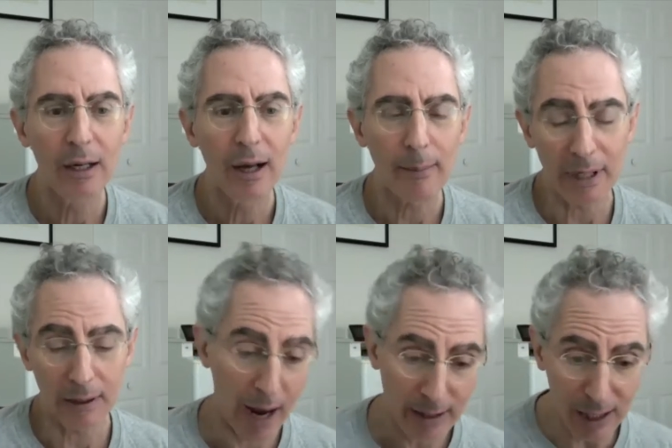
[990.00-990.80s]
I mean,
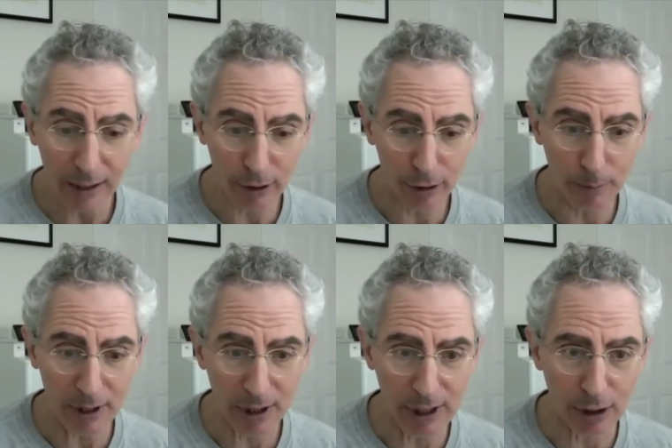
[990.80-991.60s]
ideally there should be
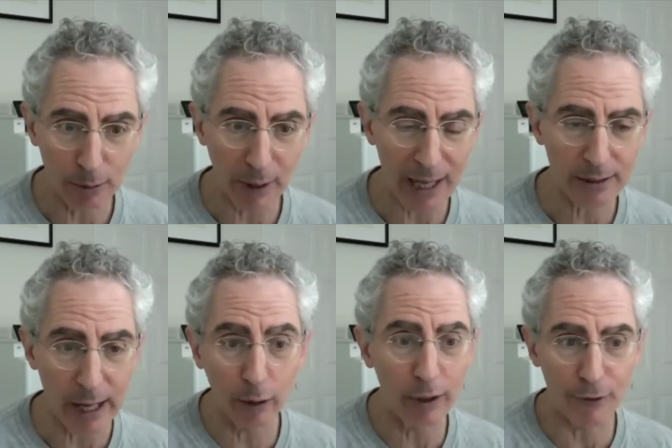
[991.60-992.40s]
succession plans not
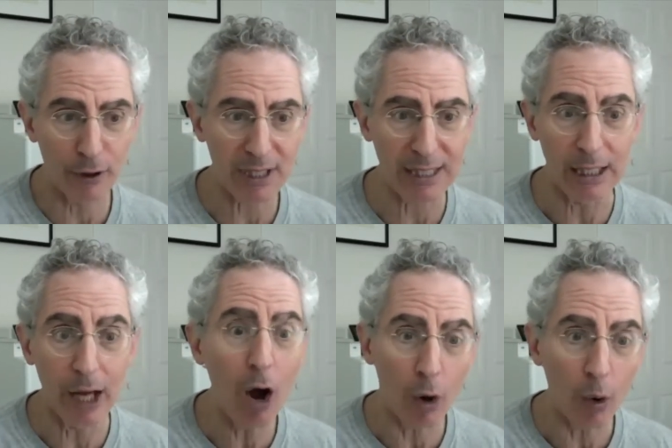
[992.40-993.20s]
only for the C E
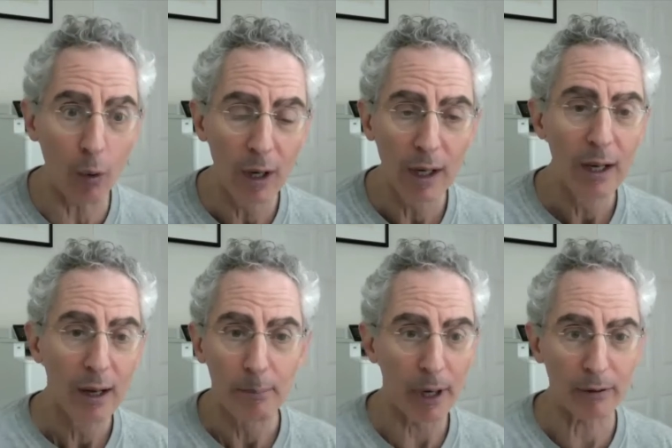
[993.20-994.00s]
O,
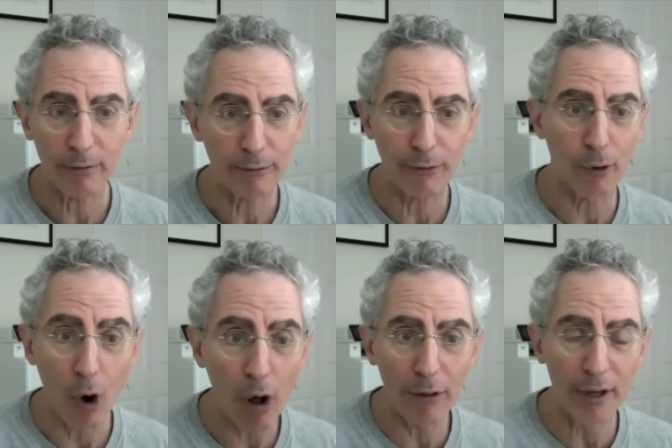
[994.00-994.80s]
but for
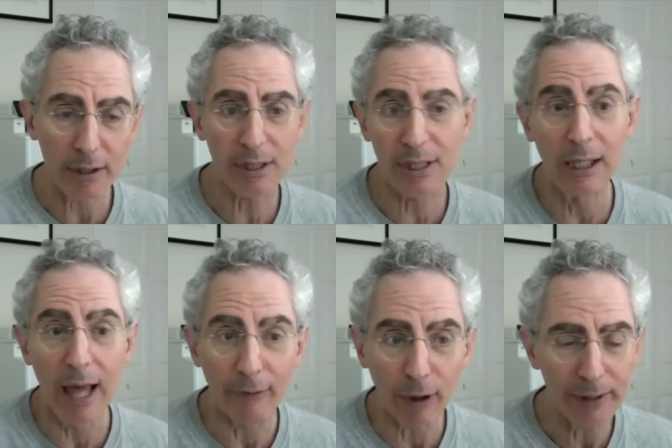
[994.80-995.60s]
all the
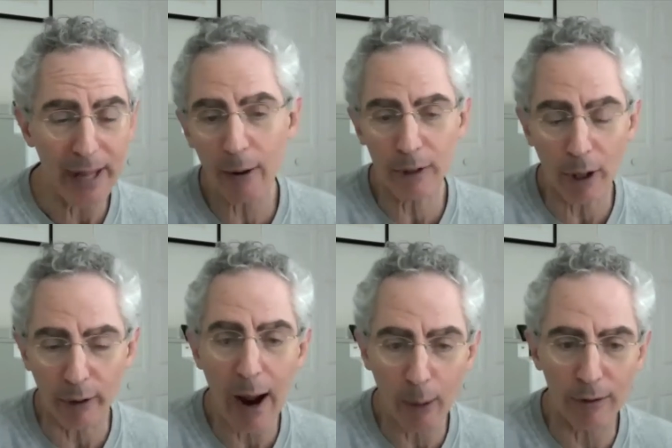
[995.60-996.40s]
C-level. Now, you know,
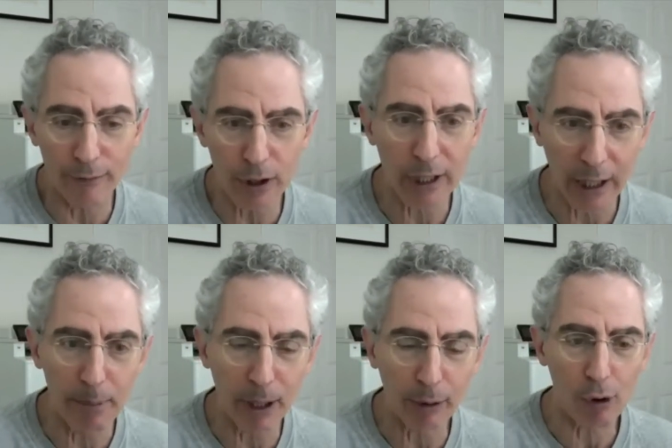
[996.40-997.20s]
now we're envisioning a
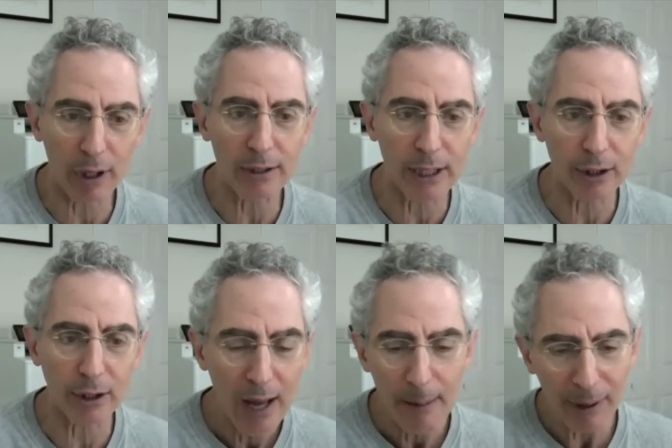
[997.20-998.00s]
bigger organization,
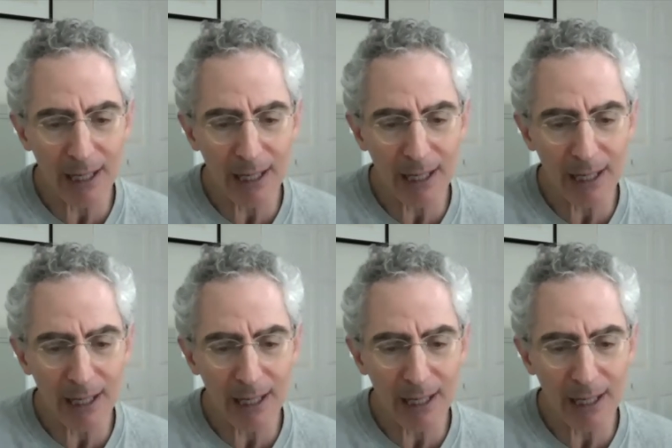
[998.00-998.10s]
but